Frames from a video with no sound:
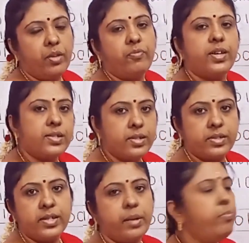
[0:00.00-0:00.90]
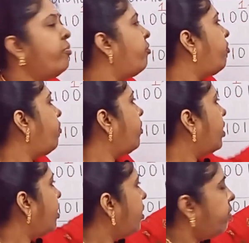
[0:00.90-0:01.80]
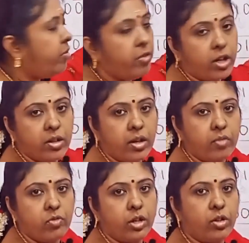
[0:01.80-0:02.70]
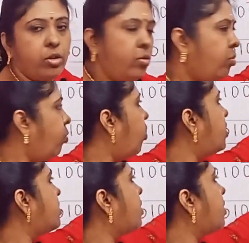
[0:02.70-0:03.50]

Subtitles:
First step, we want to convert to 1's